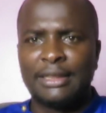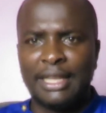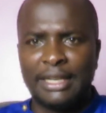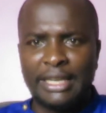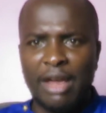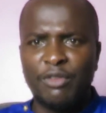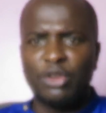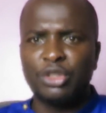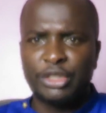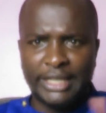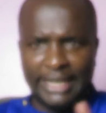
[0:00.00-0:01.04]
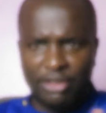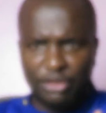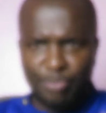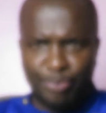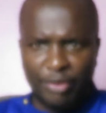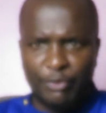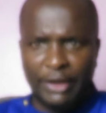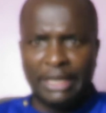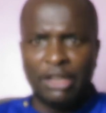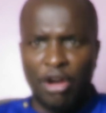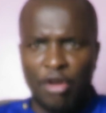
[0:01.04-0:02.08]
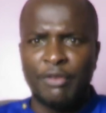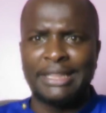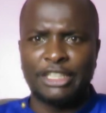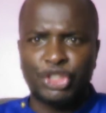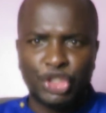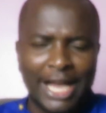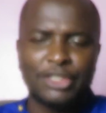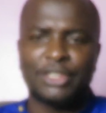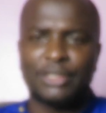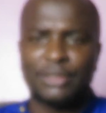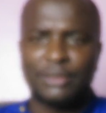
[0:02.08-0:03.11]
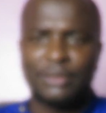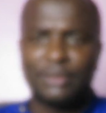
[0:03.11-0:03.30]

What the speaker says: The devil shall not prevail over the church.